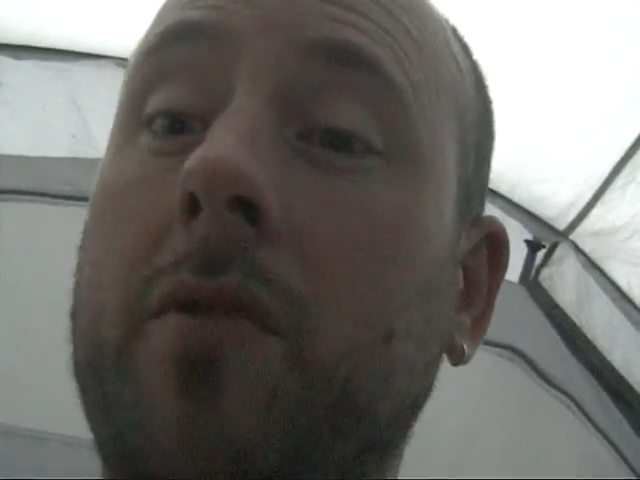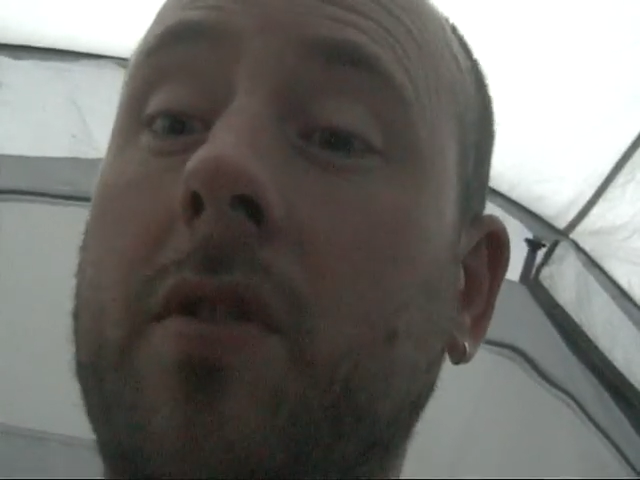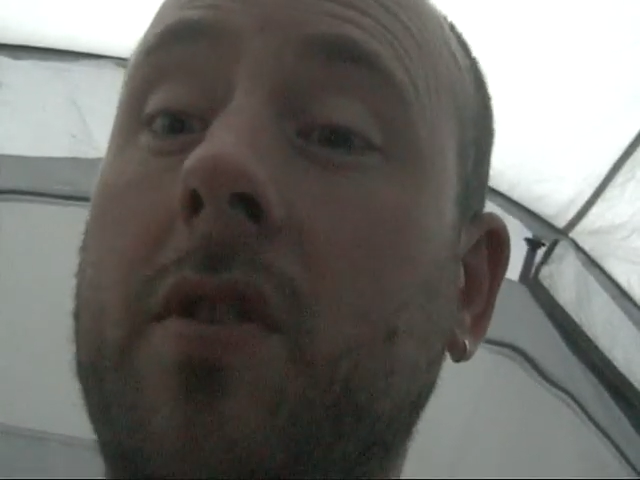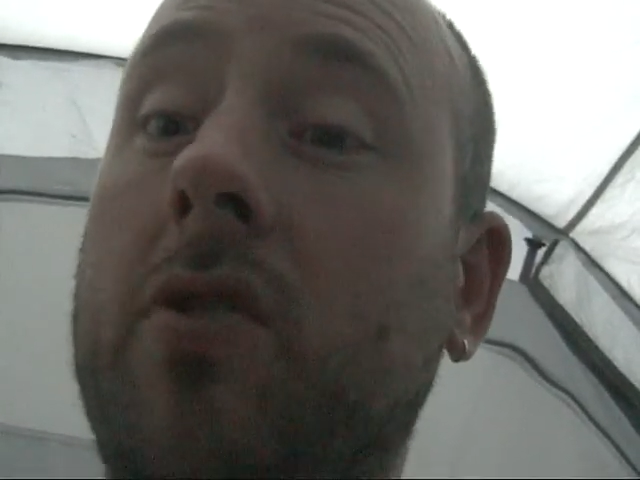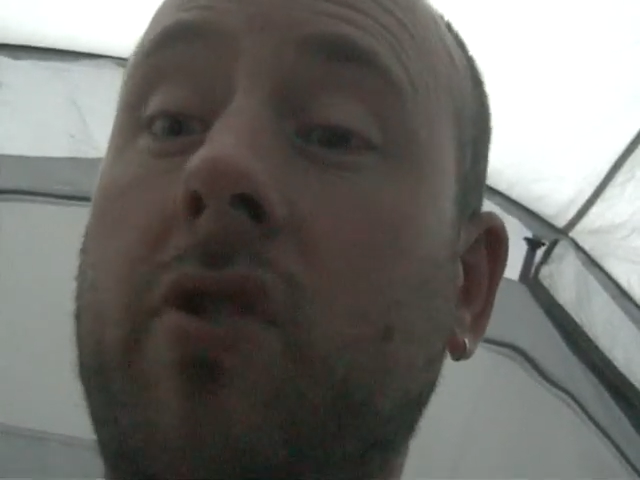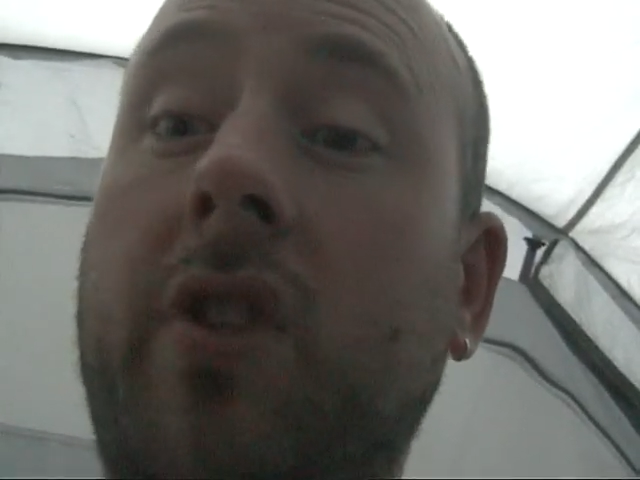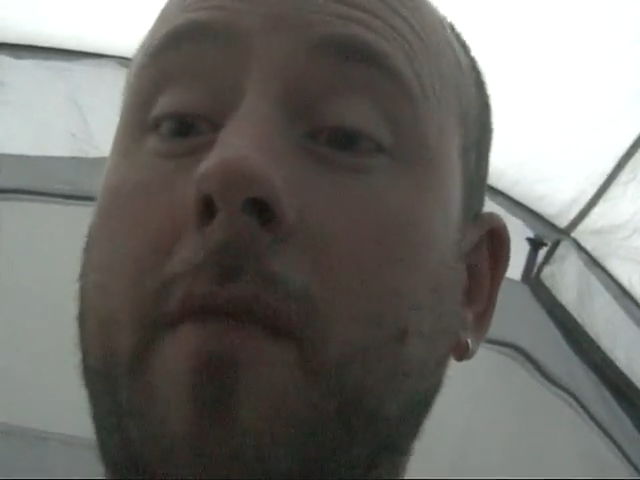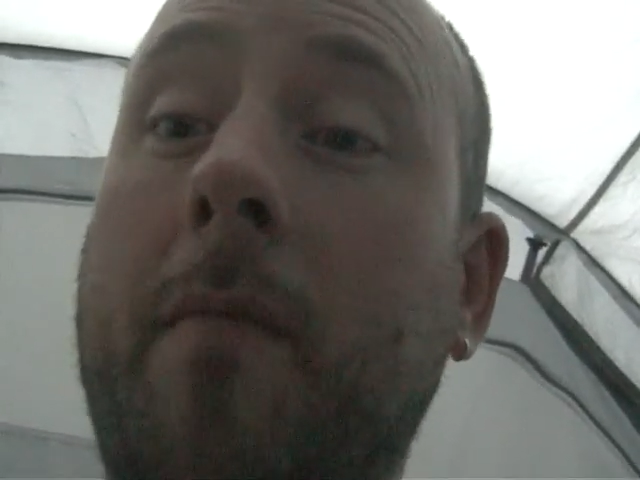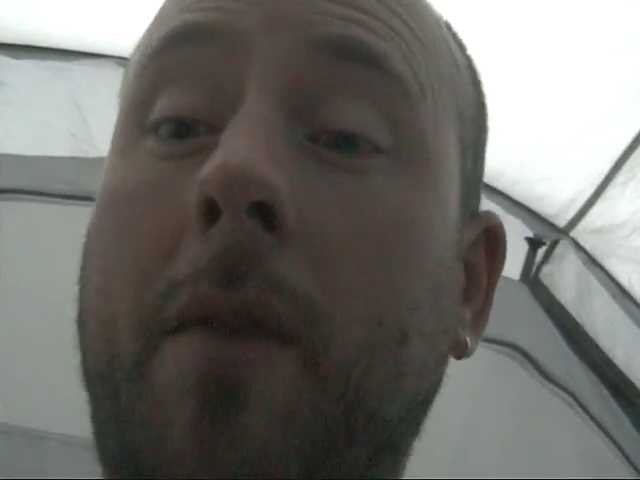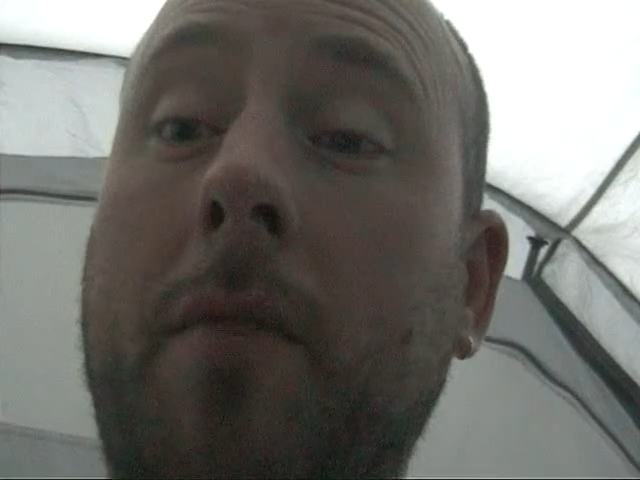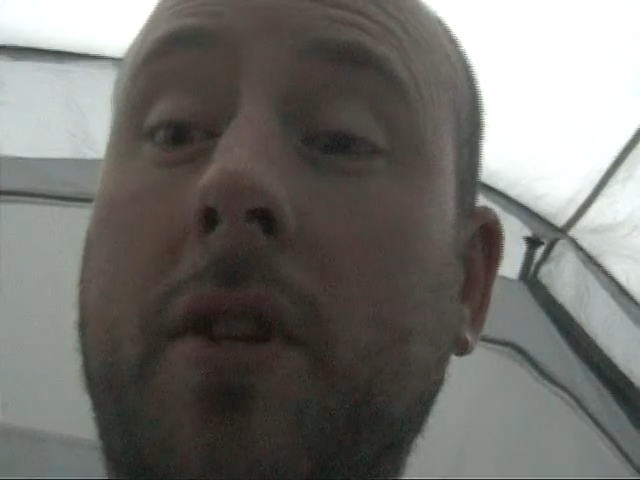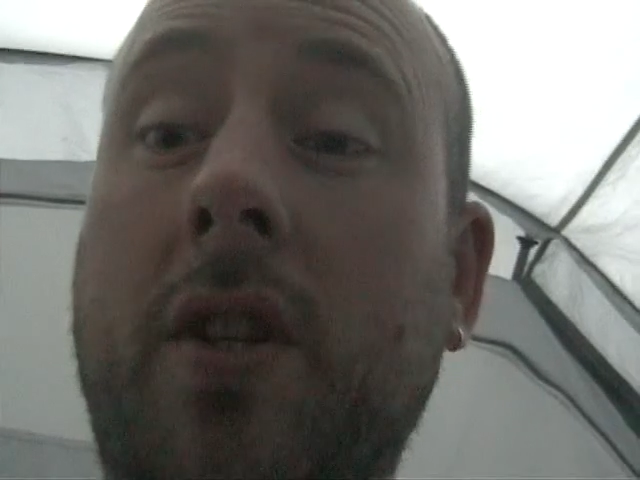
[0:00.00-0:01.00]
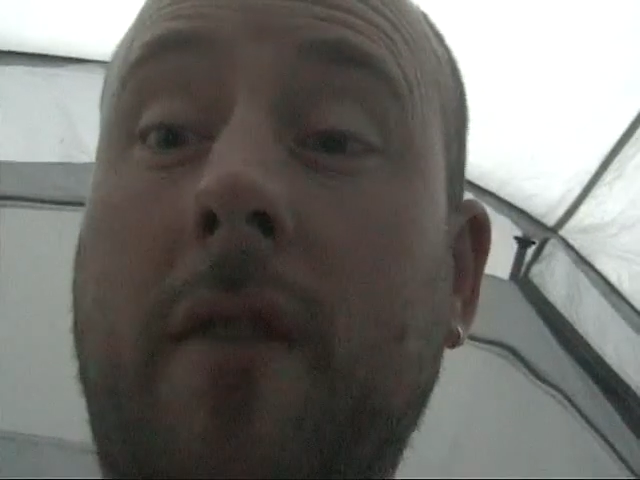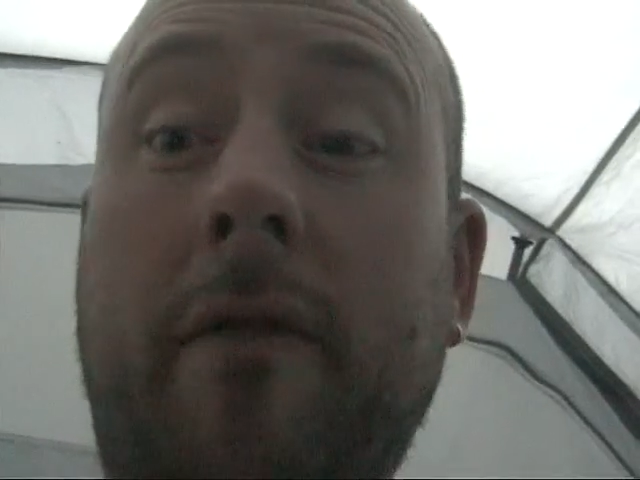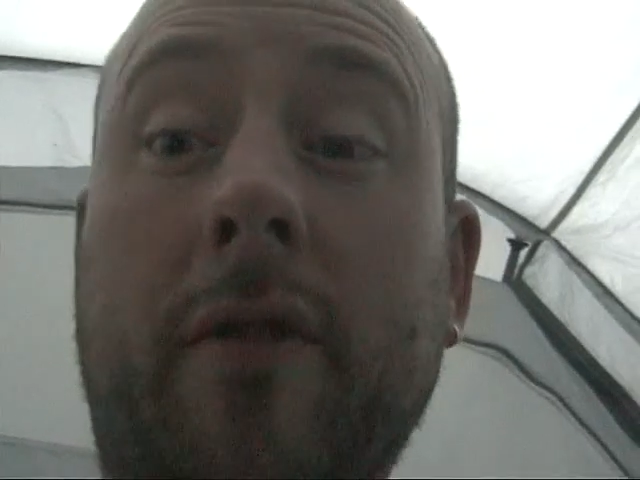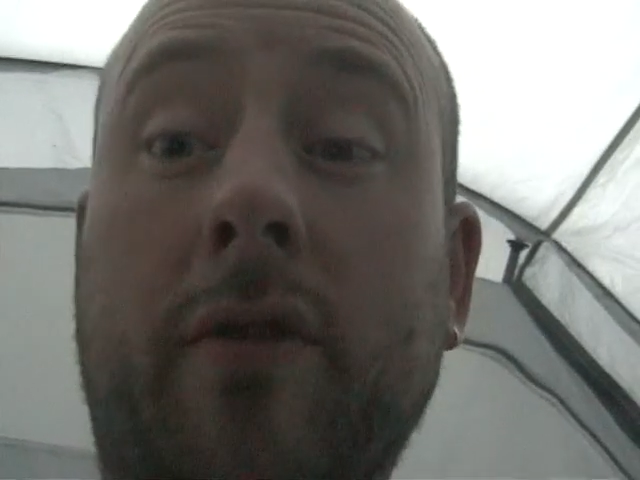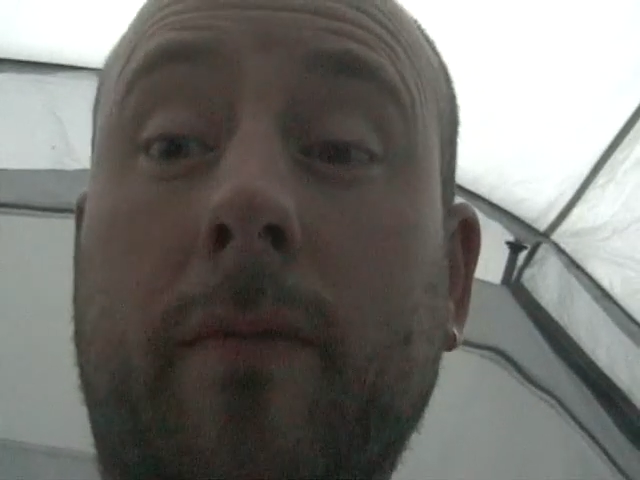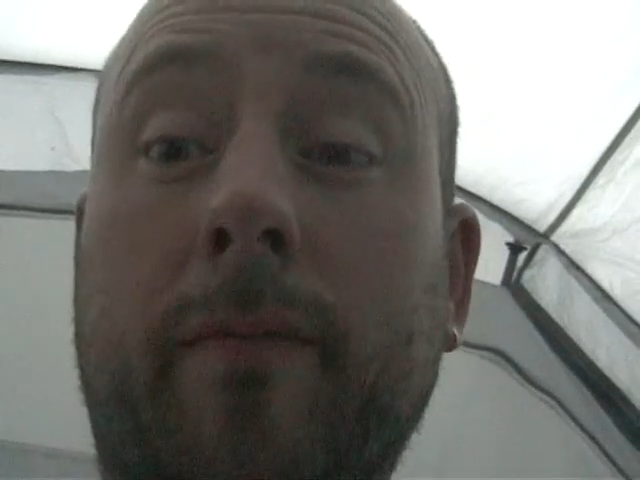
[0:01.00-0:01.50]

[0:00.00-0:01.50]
so it doesn't really make much difference.